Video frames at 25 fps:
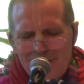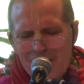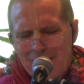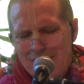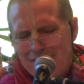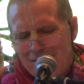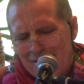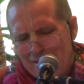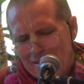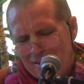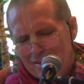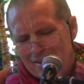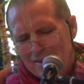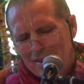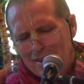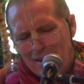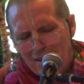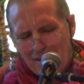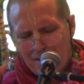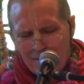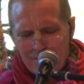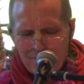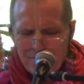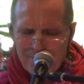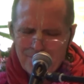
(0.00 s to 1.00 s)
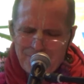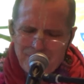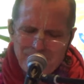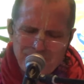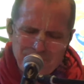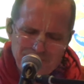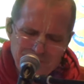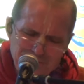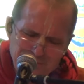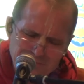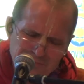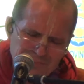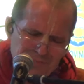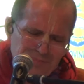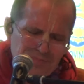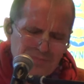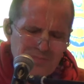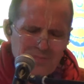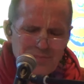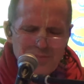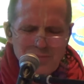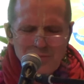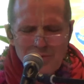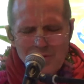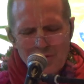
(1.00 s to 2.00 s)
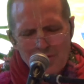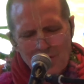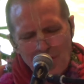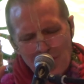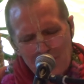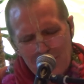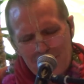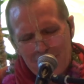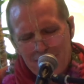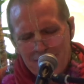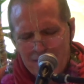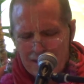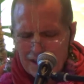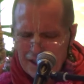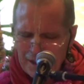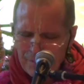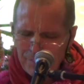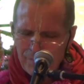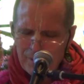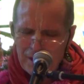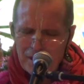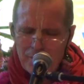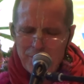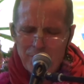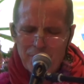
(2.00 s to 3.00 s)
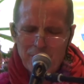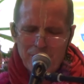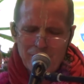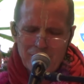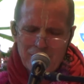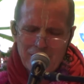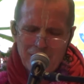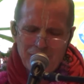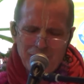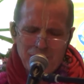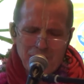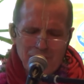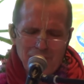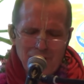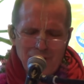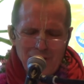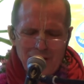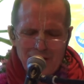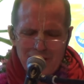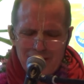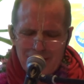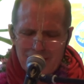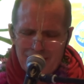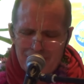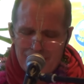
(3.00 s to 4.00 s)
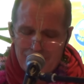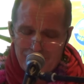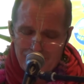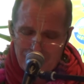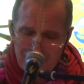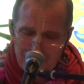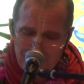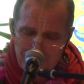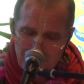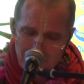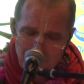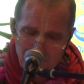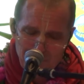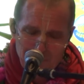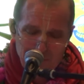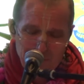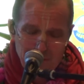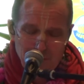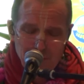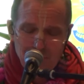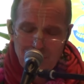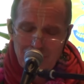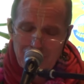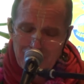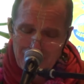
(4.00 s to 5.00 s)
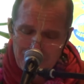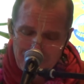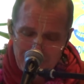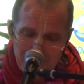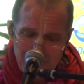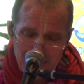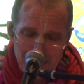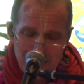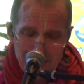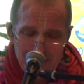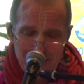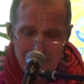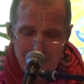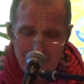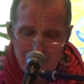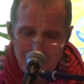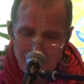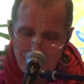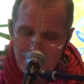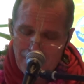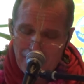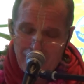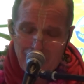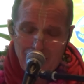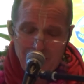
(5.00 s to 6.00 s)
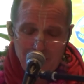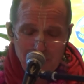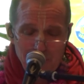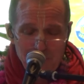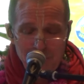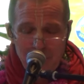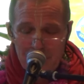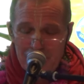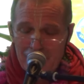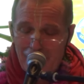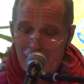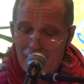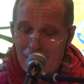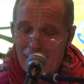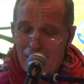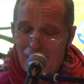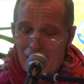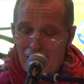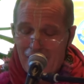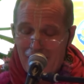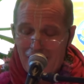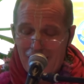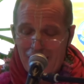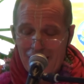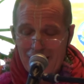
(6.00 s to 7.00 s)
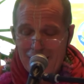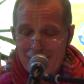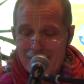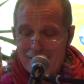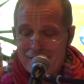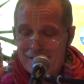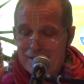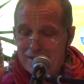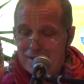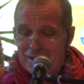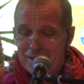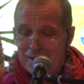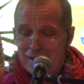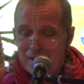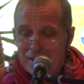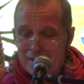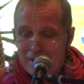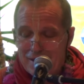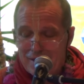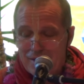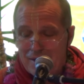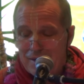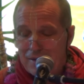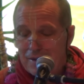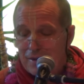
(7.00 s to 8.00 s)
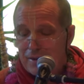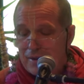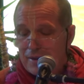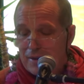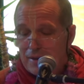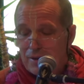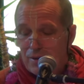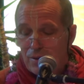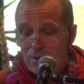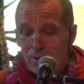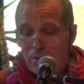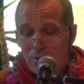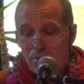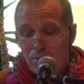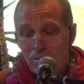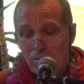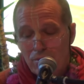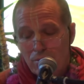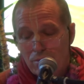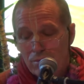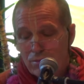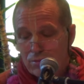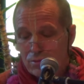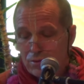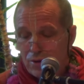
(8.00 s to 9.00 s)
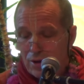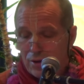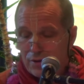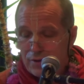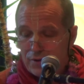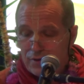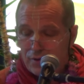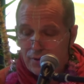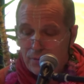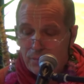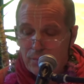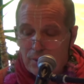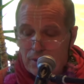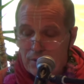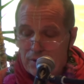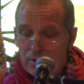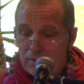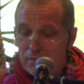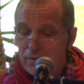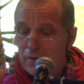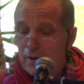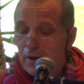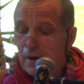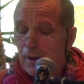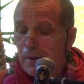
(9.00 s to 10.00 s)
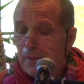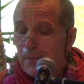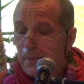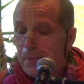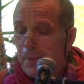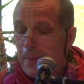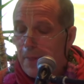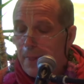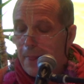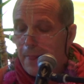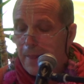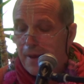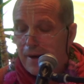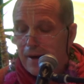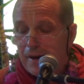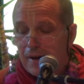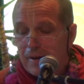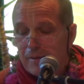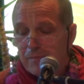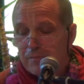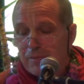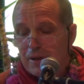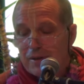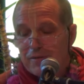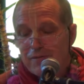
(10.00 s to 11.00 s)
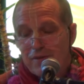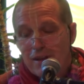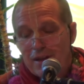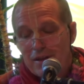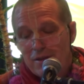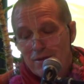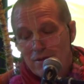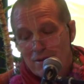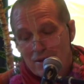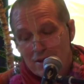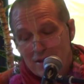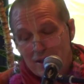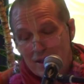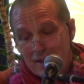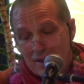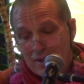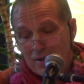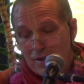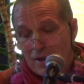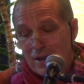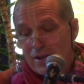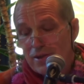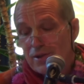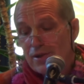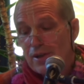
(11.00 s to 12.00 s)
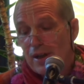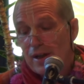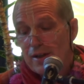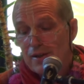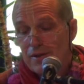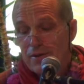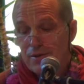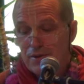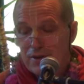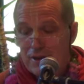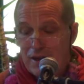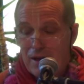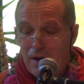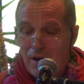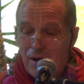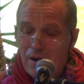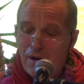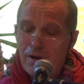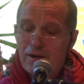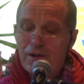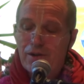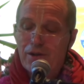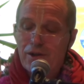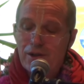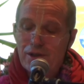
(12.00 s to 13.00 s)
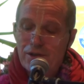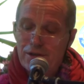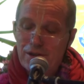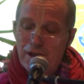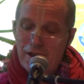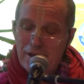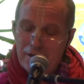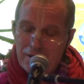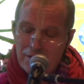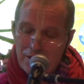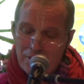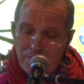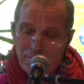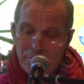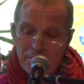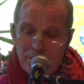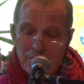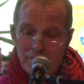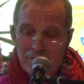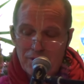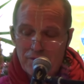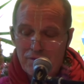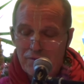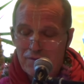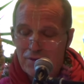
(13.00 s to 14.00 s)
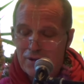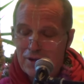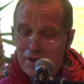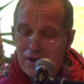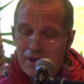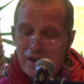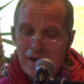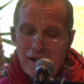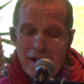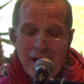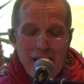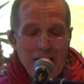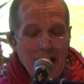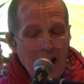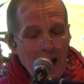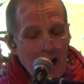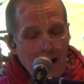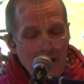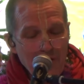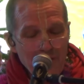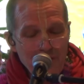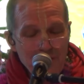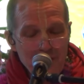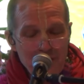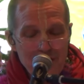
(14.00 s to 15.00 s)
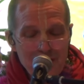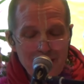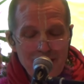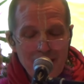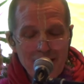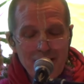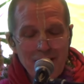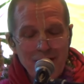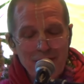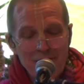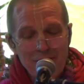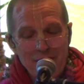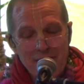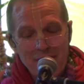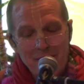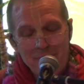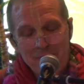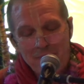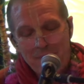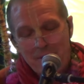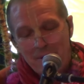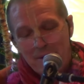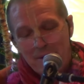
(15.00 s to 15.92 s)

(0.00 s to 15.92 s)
it is not deeply beautiful, just if you only skin deep, behind the skin, oh, not so beautiful. But when you see Krishna, you say, oh, Krishna is so beautiful. Everything of him.